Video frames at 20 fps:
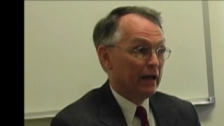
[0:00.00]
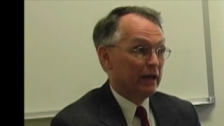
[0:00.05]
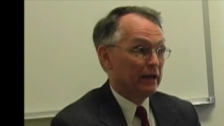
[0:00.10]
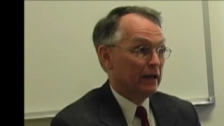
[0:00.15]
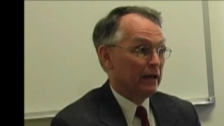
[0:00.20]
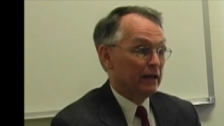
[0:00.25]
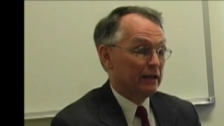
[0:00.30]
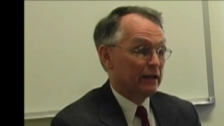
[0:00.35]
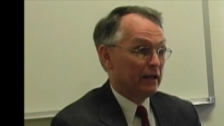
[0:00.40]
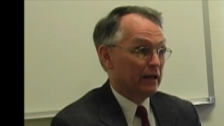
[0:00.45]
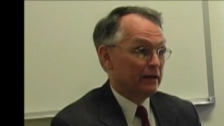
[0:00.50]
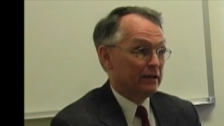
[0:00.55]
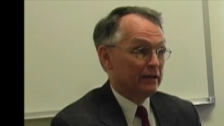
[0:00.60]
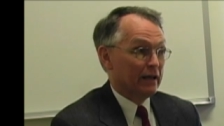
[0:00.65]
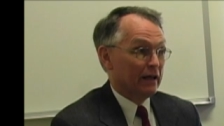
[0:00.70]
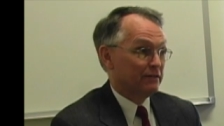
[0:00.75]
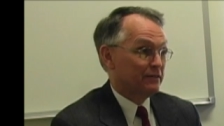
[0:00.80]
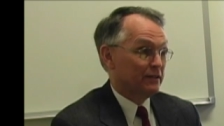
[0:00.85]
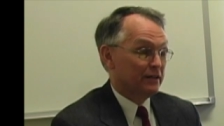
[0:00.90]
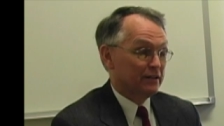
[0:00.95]
and, and,
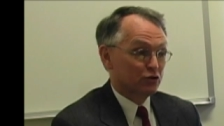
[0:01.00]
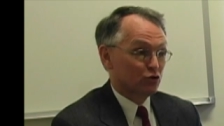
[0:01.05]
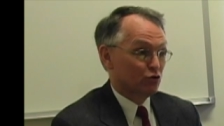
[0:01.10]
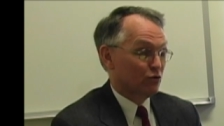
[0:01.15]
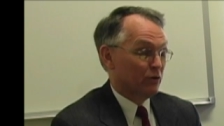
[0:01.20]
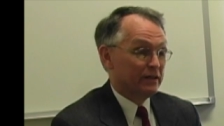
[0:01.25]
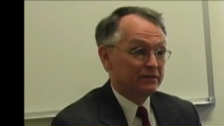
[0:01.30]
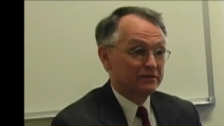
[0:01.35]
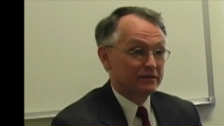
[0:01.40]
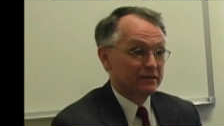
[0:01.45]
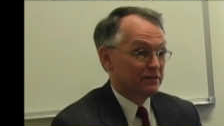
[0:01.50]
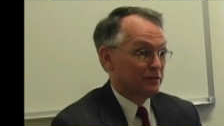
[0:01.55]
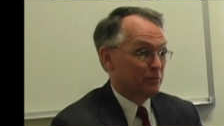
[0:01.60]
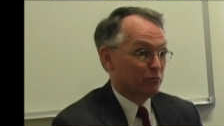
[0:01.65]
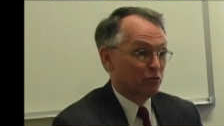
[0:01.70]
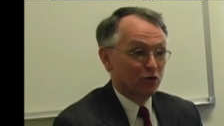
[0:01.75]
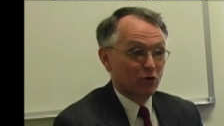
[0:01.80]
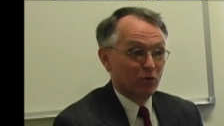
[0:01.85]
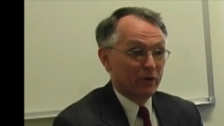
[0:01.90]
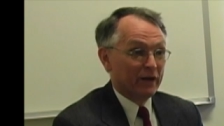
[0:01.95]
and, I think it's great that the
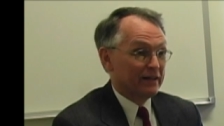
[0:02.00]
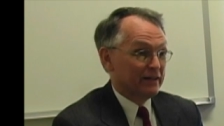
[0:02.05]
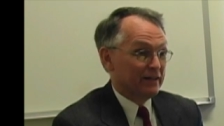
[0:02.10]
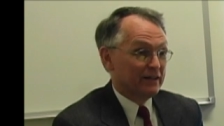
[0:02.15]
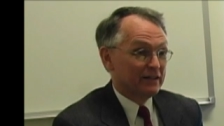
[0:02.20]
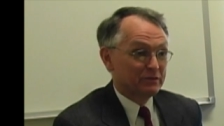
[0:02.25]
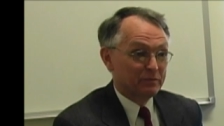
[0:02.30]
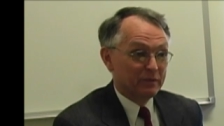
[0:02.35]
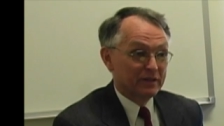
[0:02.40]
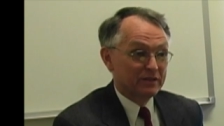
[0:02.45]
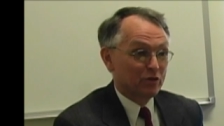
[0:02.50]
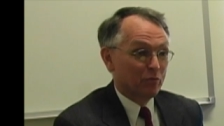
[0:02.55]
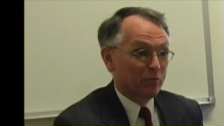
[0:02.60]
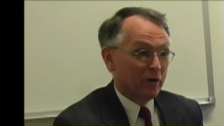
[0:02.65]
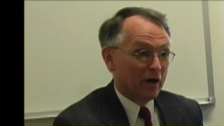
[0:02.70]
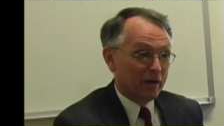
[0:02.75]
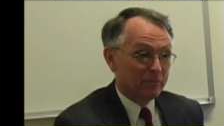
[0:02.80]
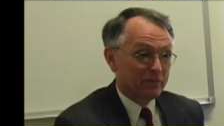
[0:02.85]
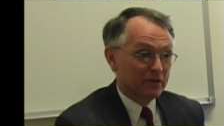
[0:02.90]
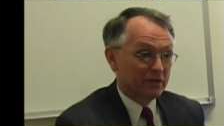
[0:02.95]
Brewed Awakening has been so
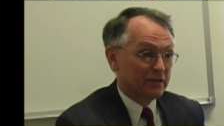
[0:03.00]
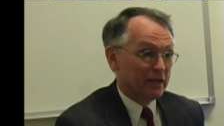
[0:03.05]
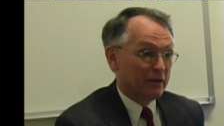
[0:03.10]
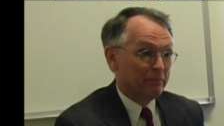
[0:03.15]
popular.